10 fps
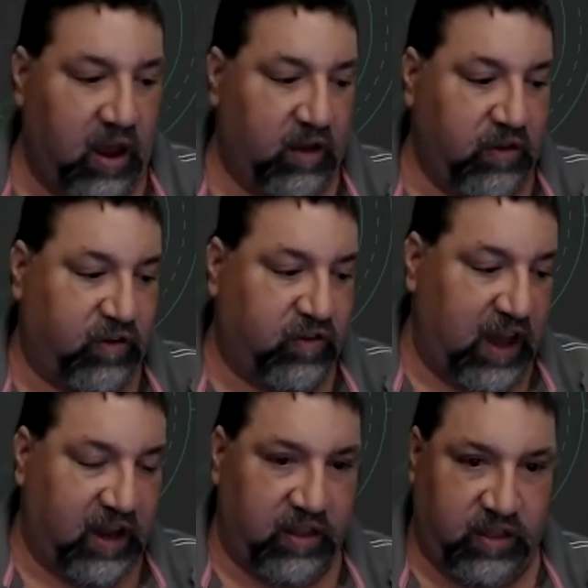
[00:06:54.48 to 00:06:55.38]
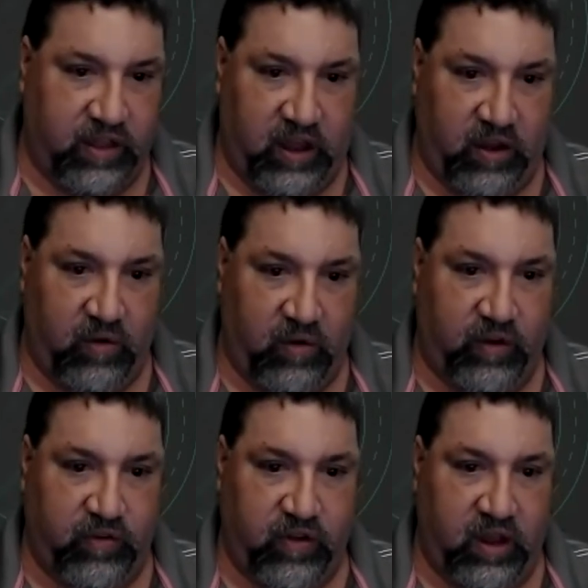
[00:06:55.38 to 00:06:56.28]
The second thing we
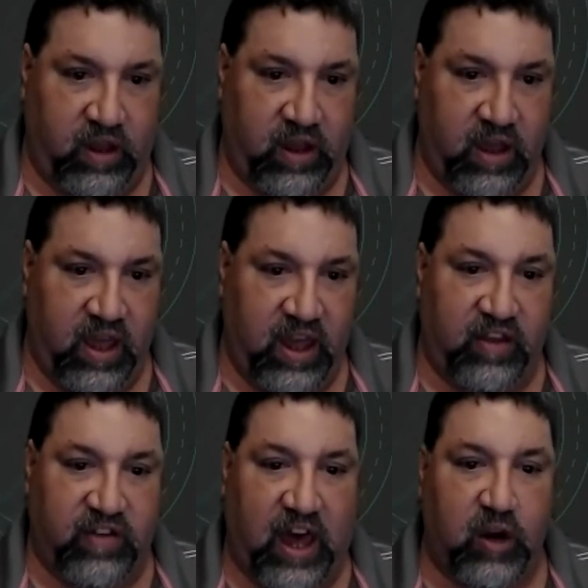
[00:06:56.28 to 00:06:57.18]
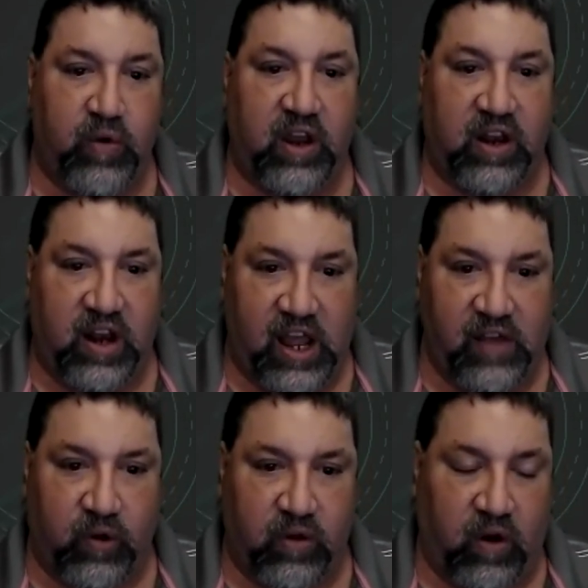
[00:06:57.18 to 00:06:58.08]
see is how do we
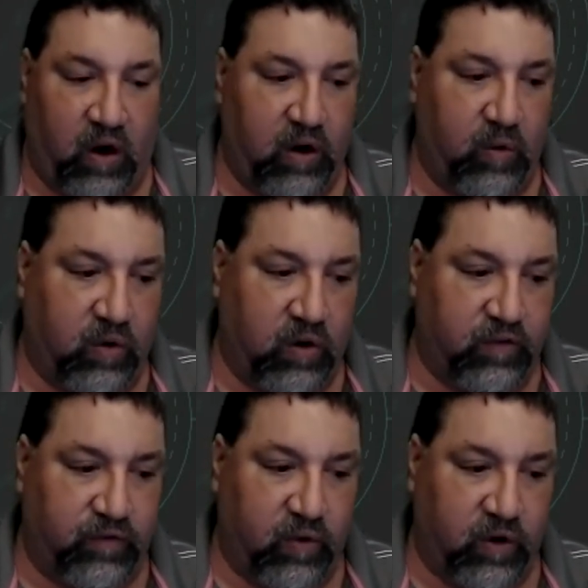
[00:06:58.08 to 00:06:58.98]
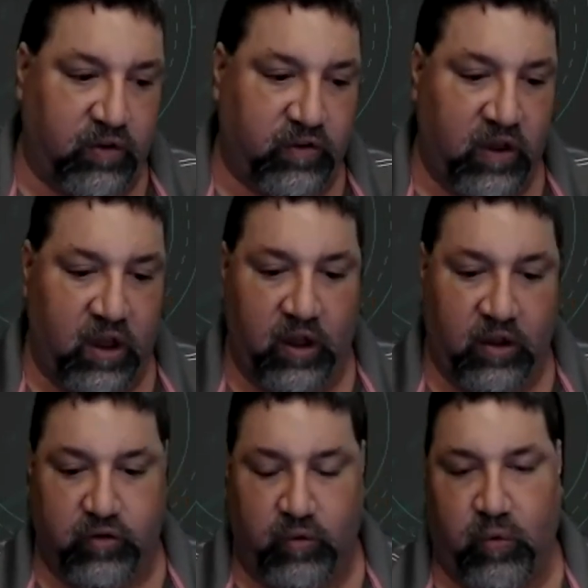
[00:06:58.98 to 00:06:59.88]
enable our workforce
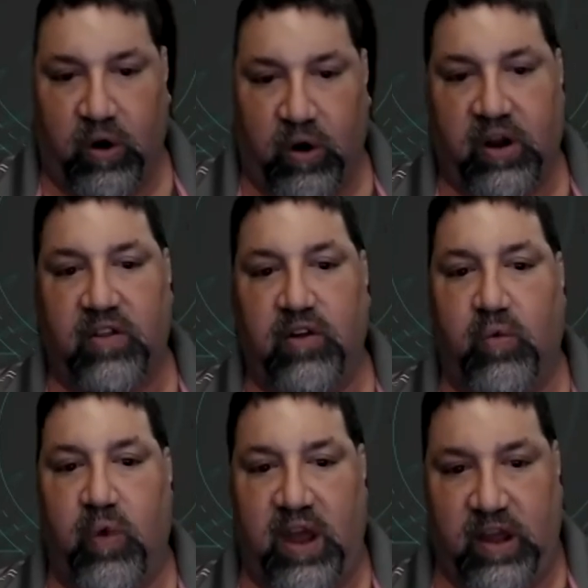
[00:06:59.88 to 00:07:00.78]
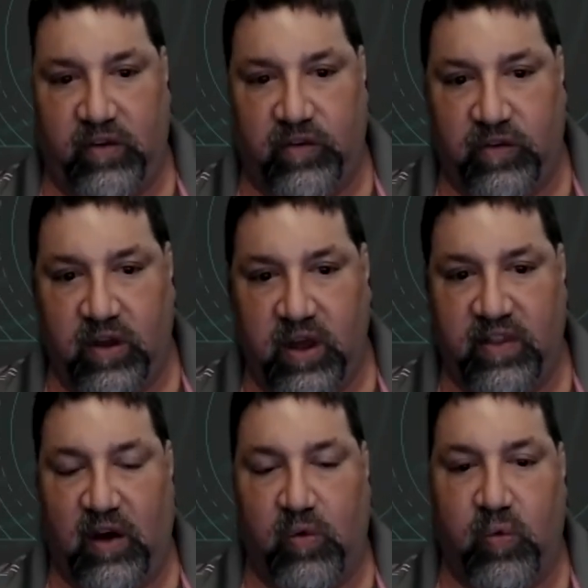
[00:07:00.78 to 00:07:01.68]
to work in the ways
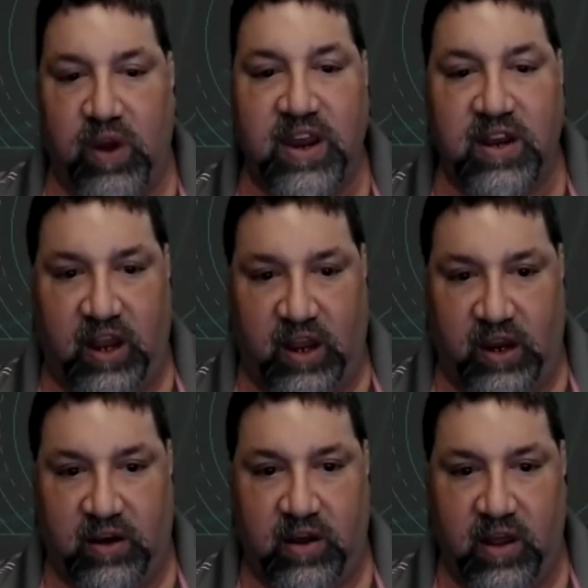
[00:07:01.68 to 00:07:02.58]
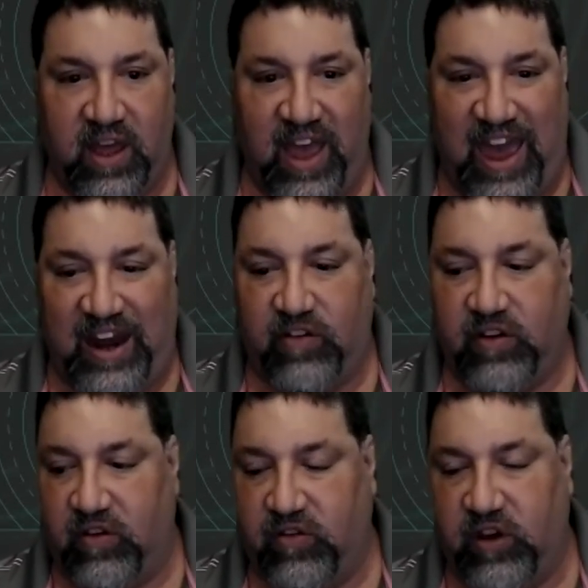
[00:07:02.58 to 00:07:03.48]
that we need, and it's
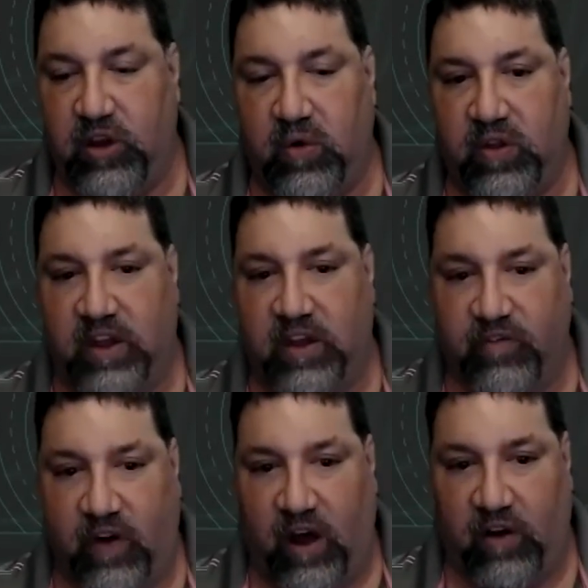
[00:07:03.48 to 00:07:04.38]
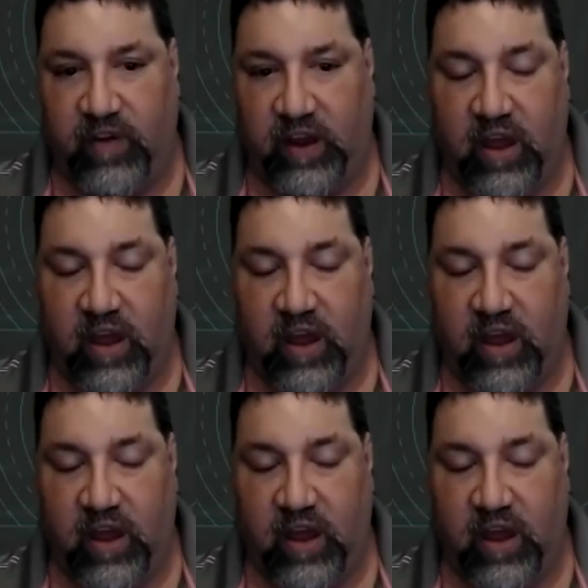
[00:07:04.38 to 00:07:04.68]
continually evolving